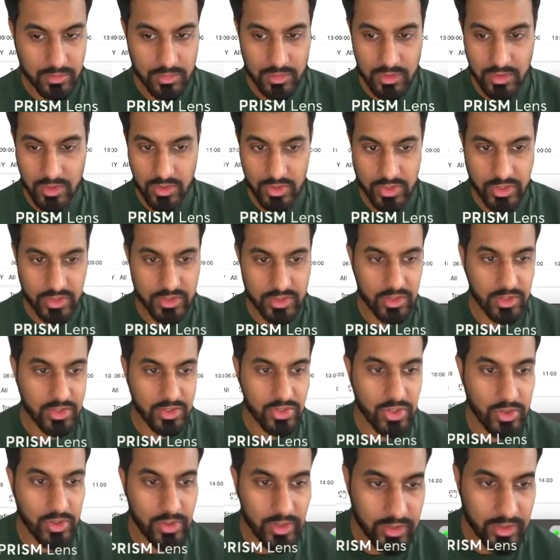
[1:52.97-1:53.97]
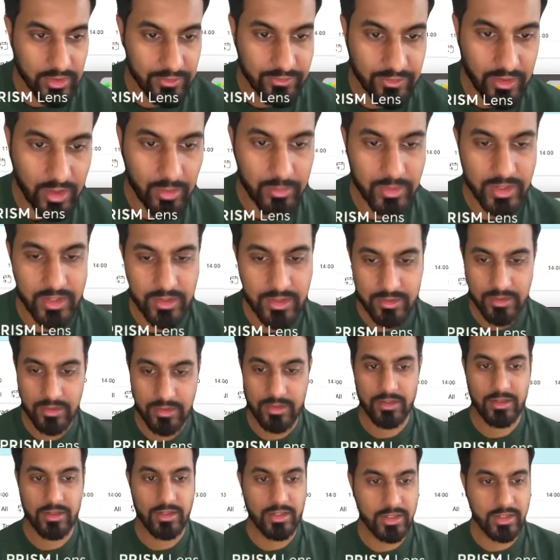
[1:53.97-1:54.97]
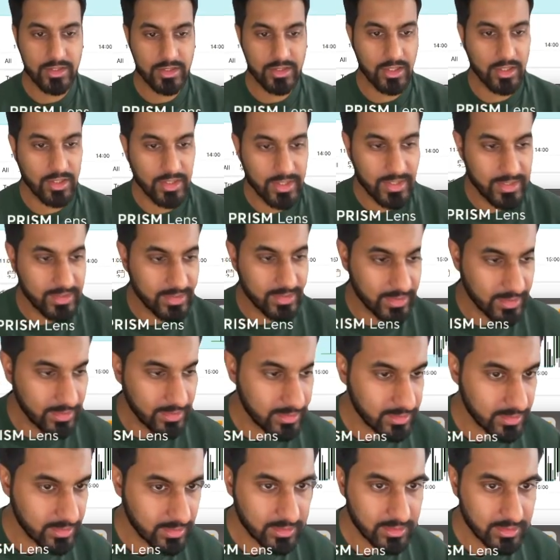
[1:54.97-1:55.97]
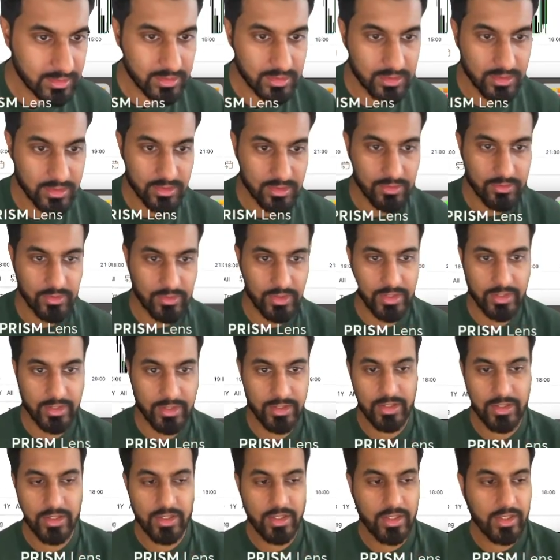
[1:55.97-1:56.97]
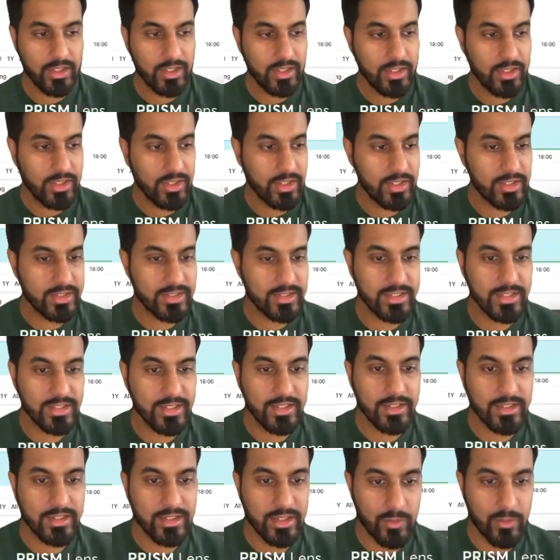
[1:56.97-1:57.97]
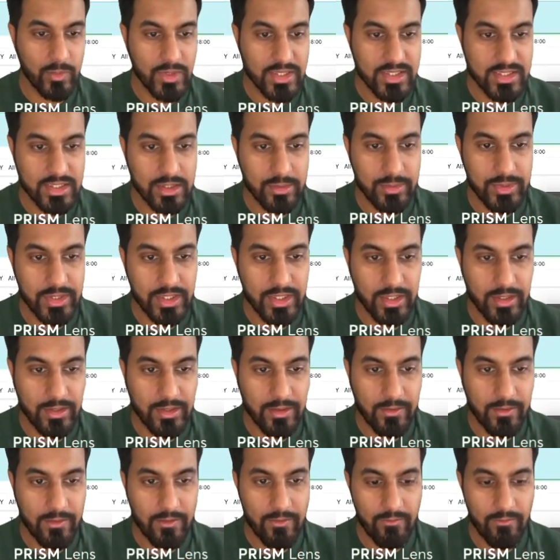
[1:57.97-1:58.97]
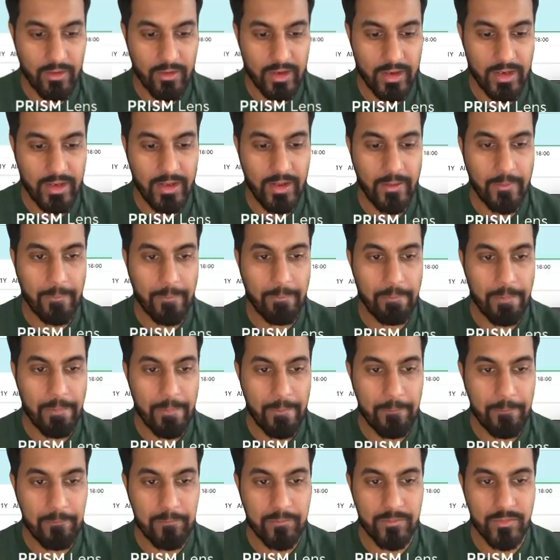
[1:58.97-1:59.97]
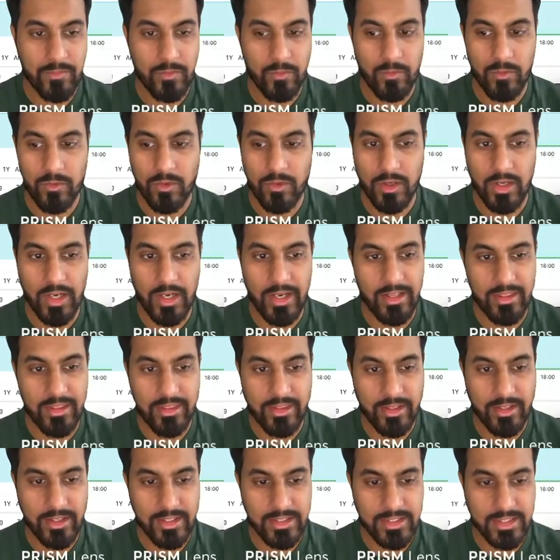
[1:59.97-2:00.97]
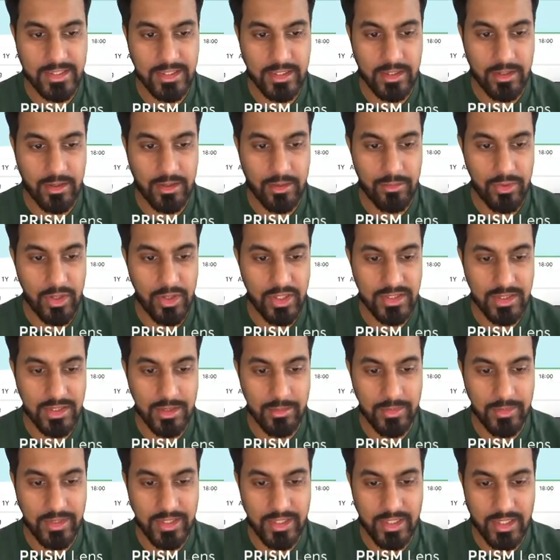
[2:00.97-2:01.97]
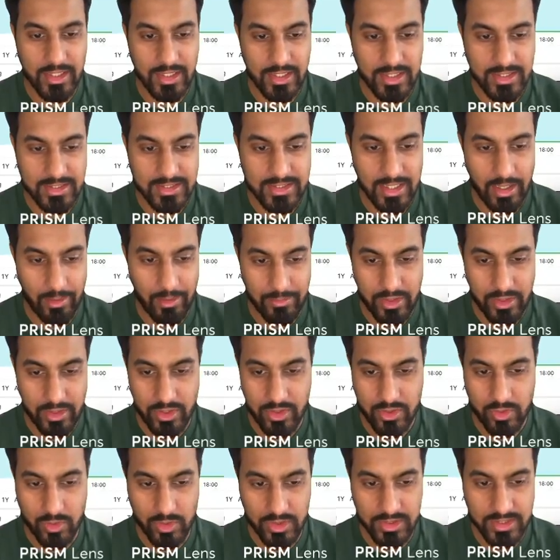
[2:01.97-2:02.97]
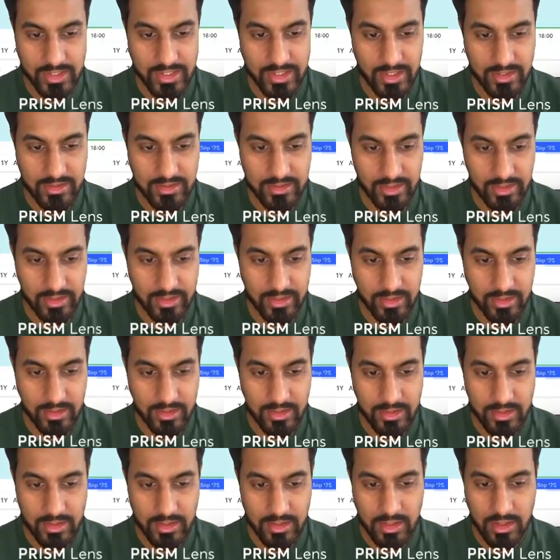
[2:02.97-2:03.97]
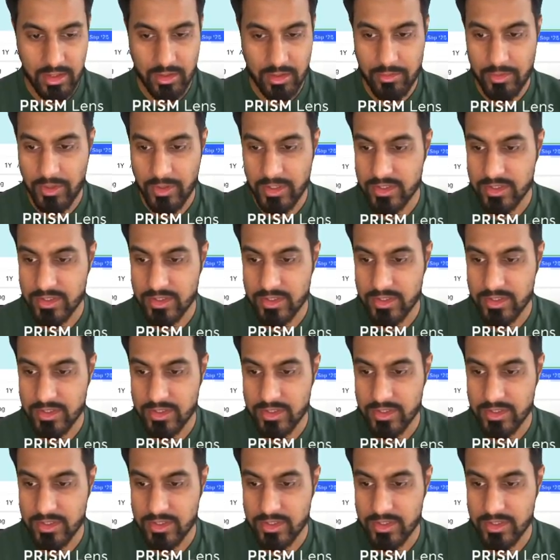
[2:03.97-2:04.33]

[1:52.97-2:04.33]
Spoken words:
just to show you on the 5 minute, it's a lot easier, right? You can see that with CPI right here, 8:30, price immediately slammed towards the downside. Price